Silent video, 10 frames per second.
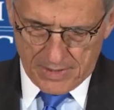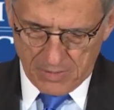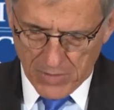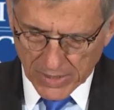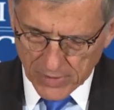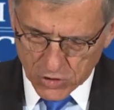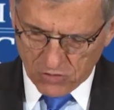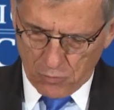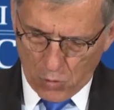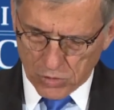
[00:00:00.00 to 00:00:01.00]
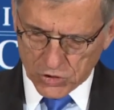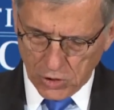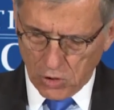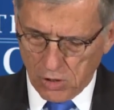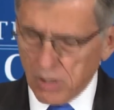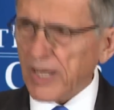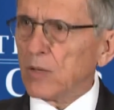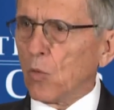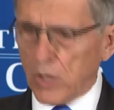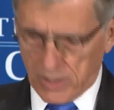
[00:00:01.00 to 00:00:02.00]
The marriage of Moore's law
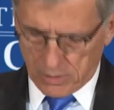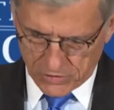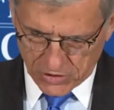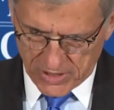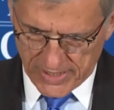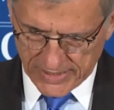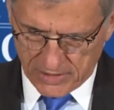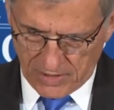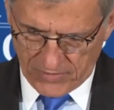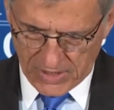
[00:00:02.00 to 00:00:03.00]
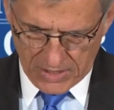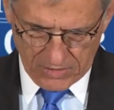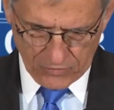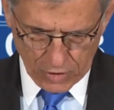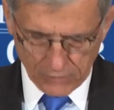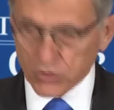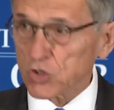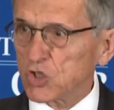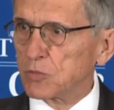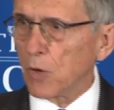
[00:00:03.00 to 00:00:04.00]
and wireless connectivity involves
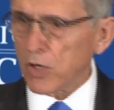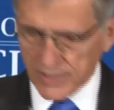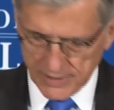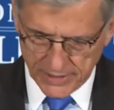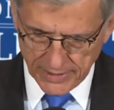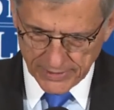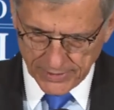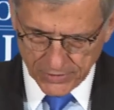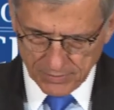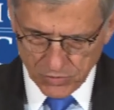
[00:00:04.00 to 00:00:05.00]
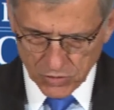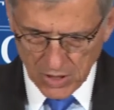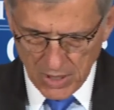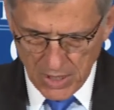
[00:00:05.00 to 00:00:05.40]
smart antenna systems,